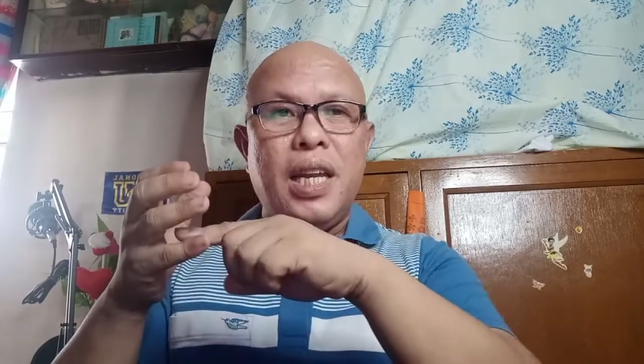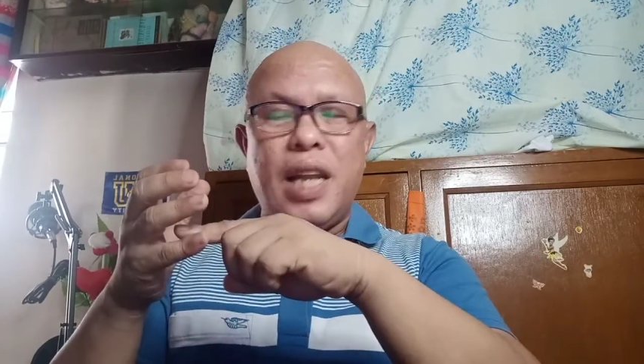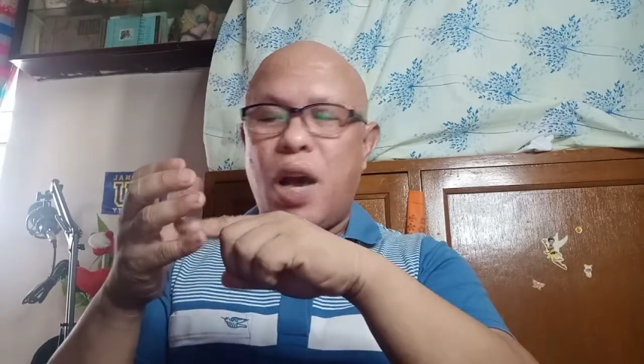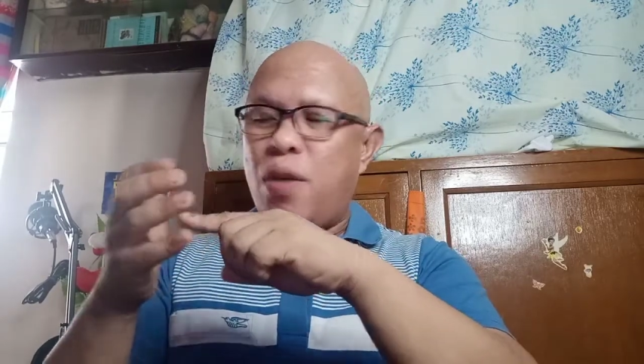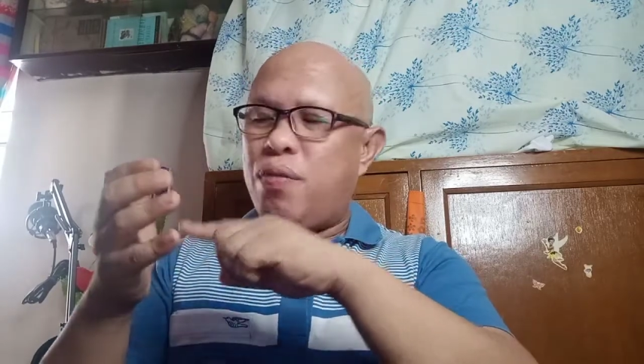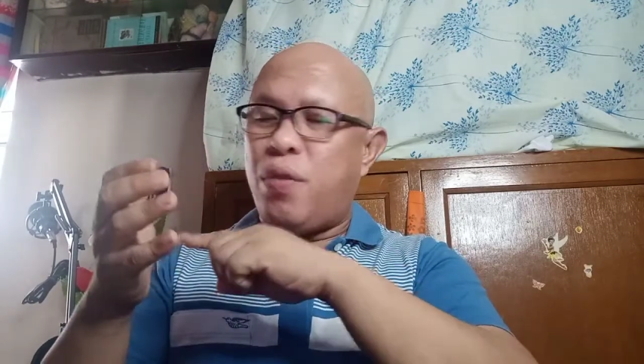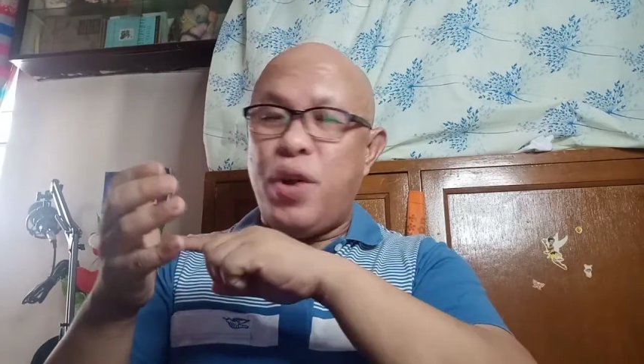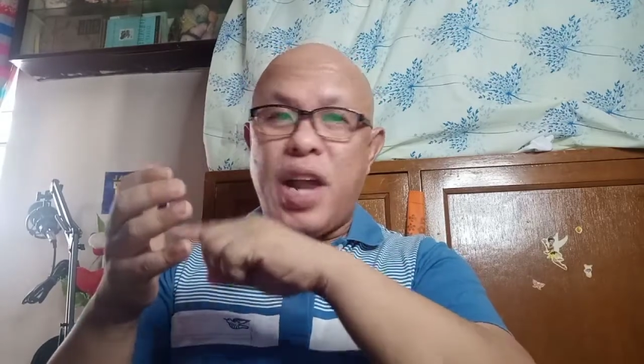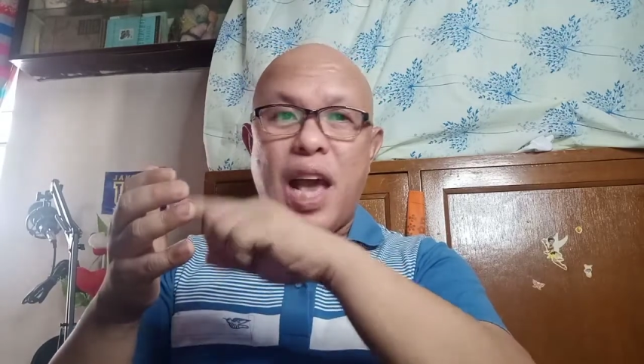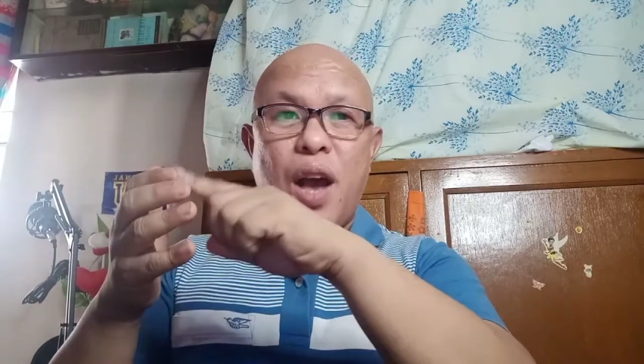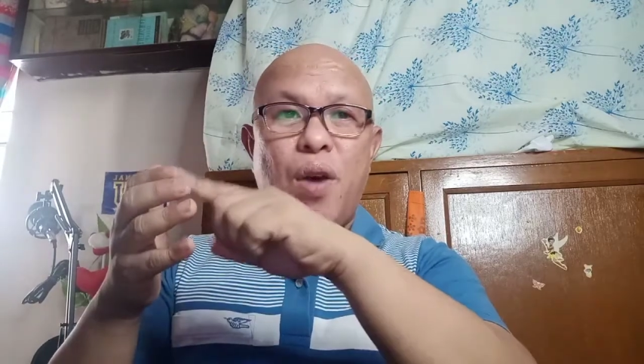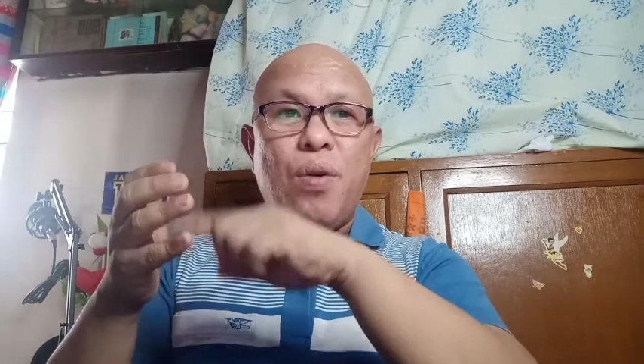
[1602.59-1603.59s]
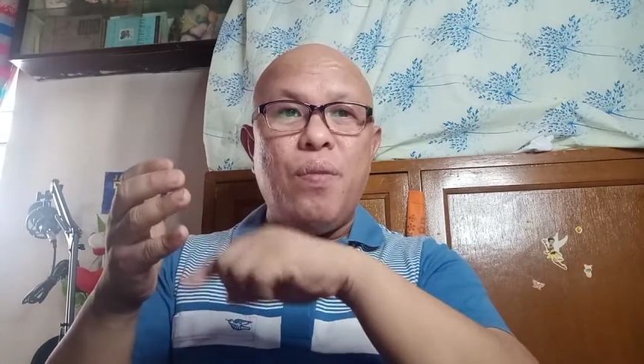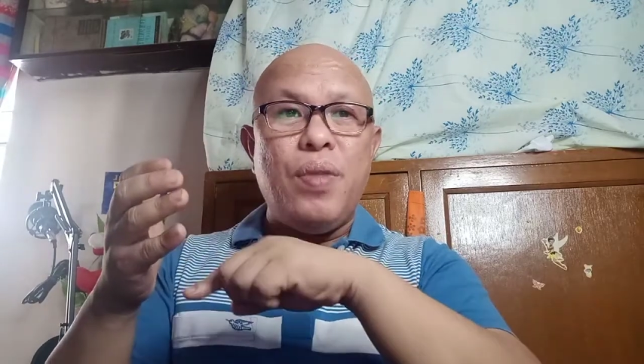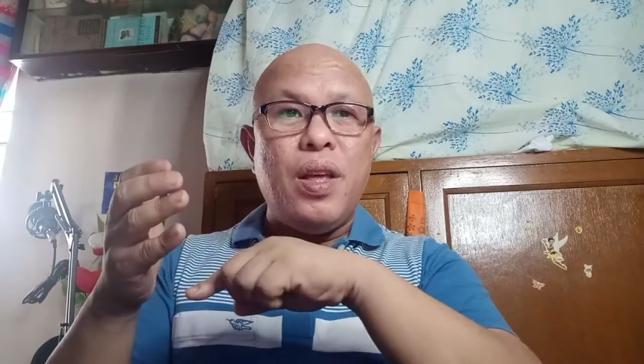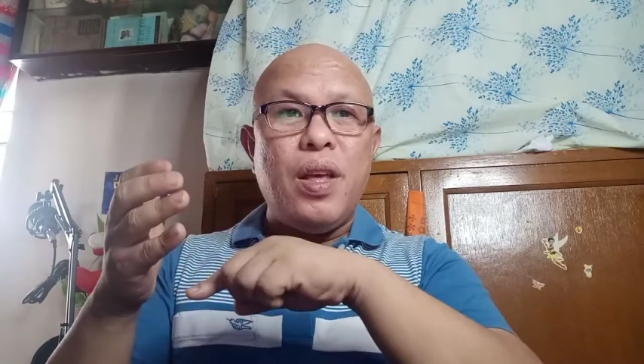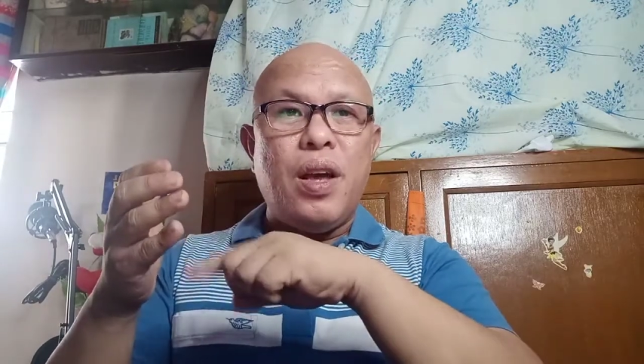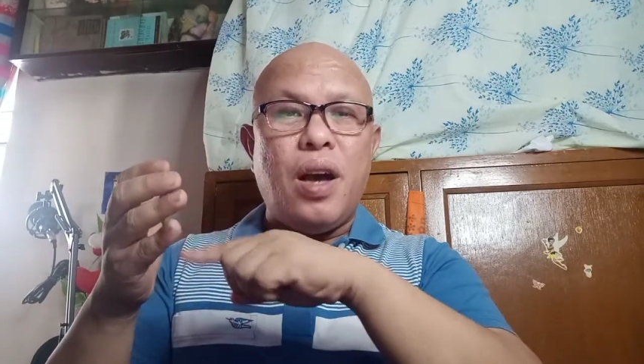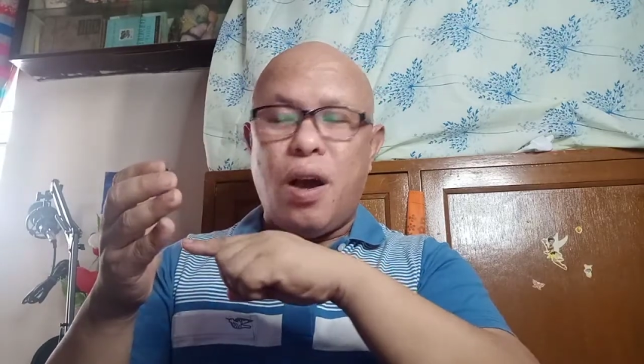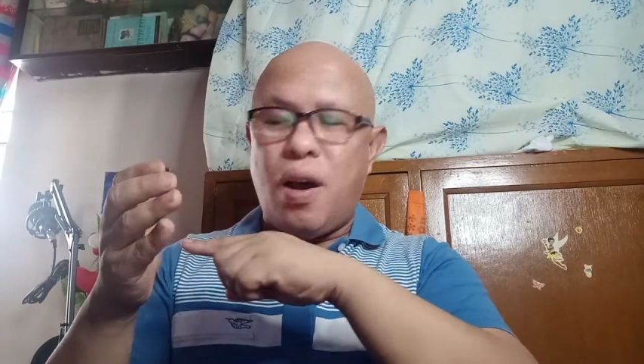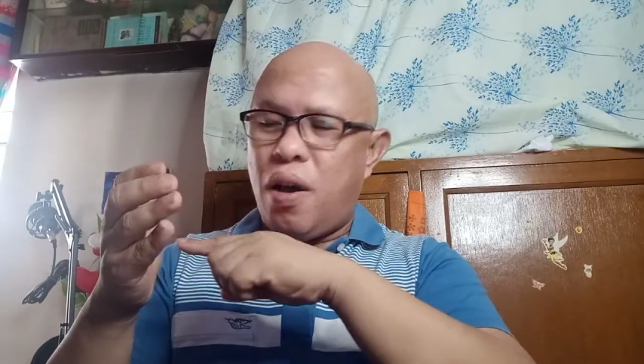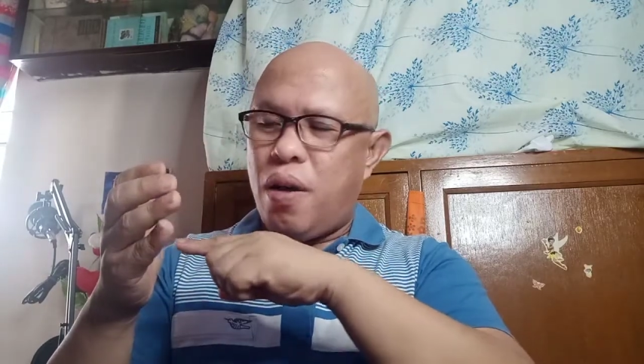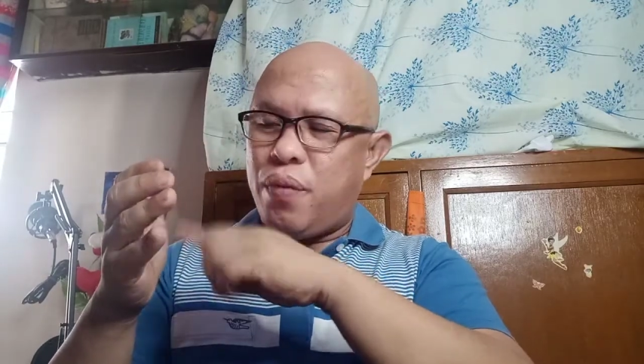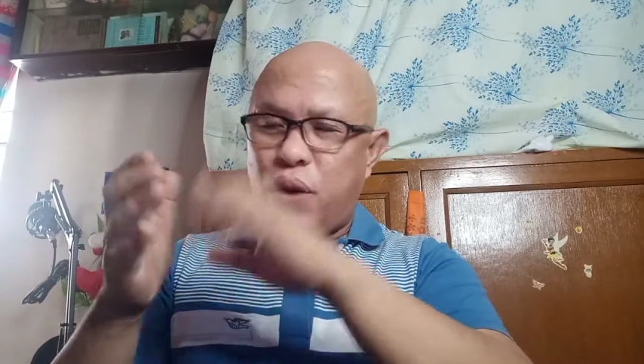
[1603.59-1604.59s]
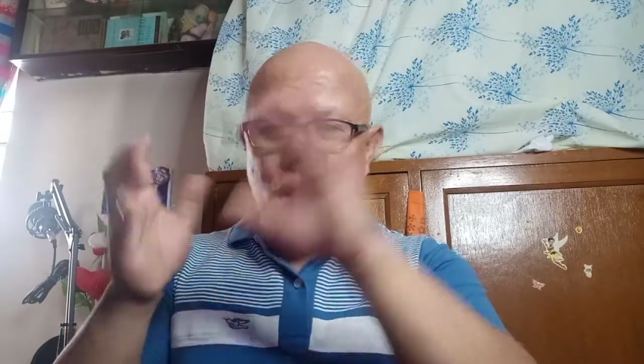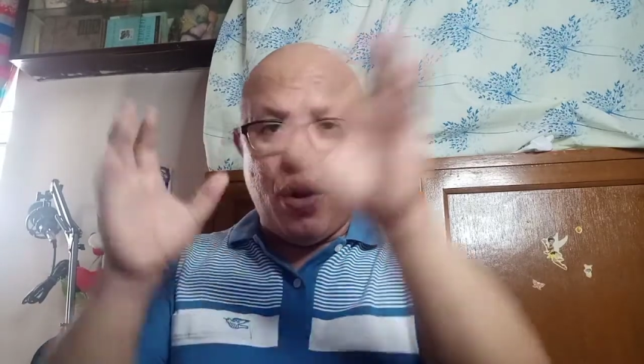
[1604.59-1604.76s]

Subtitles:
Now, for your, what